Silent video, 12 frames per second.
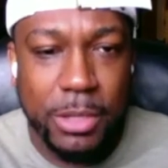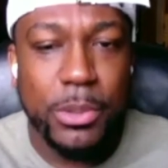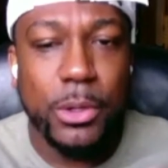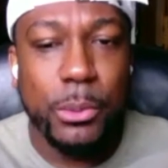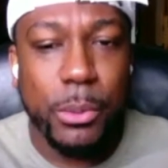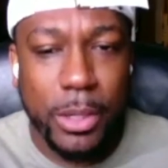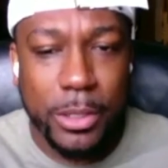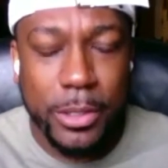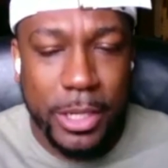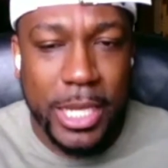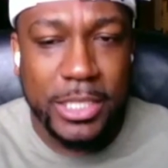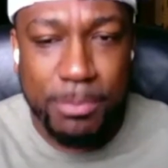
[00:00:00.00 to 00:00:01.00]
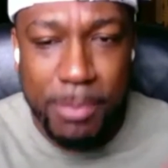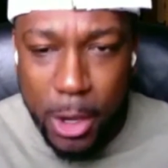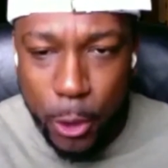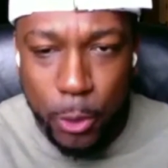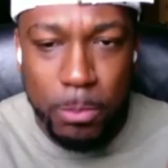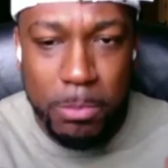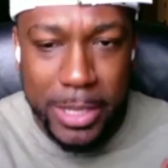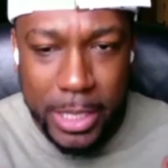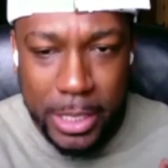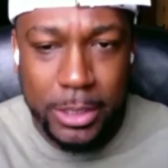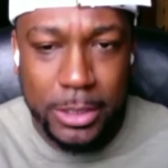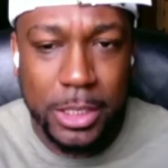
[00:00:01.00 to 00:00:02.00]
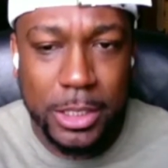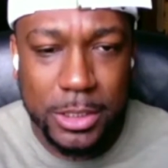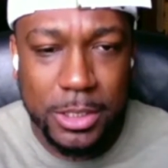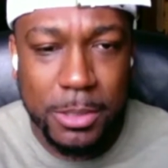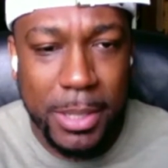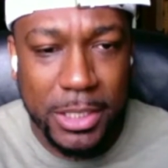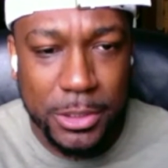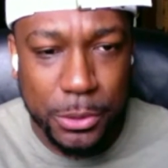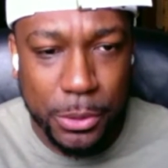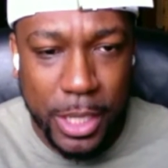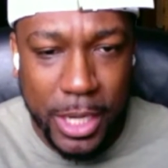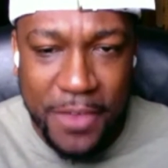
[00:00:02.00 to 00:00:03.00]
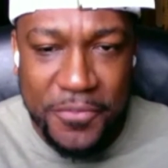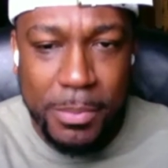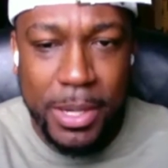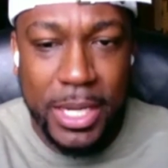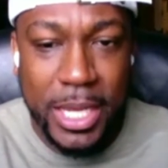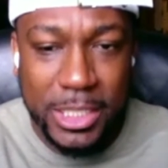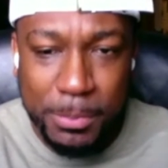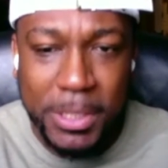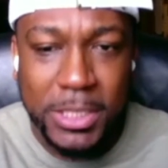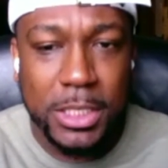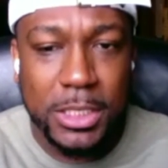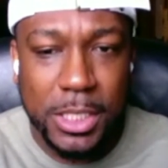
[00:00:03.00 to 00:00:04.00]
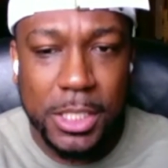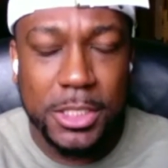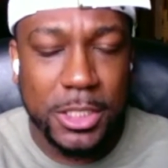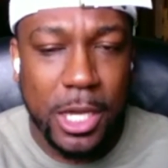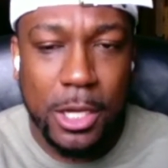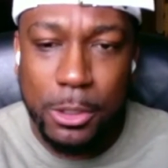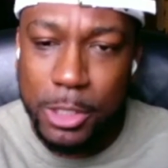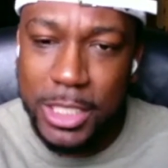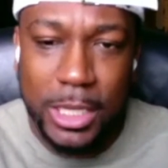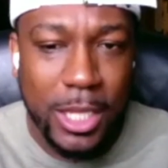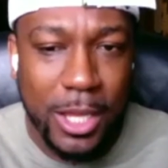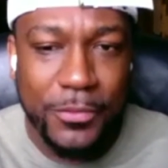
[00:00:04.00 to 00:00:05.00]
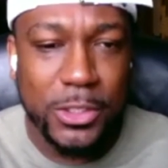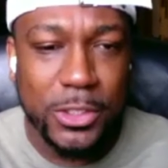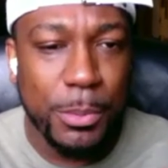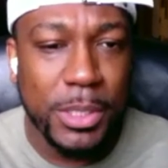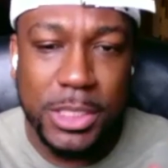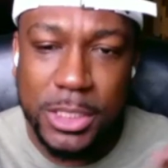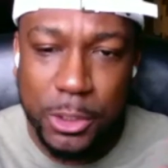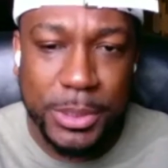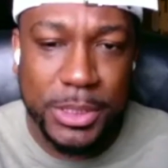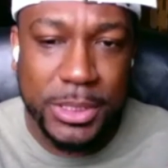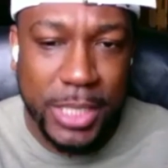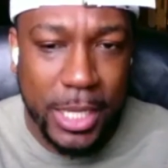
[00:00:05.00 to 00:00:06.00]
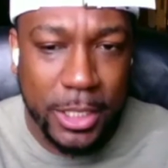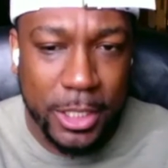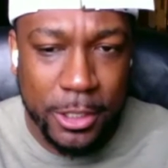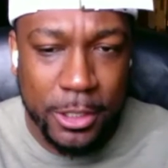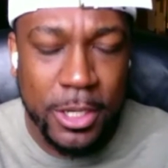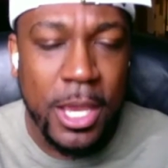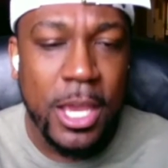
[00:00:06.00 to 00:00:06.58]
something greater. And that's my whole being, is to make sure that everybody, especially in the city of Chicago, because I love it so much and so much talent here,